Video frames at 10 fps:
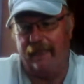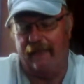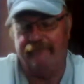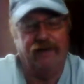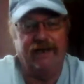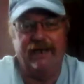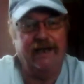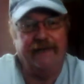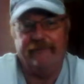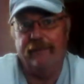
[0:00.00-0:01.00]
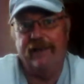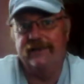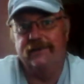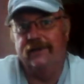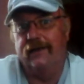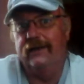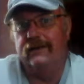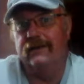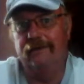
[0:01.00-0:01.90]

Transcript: And funny, he never mentioned it either.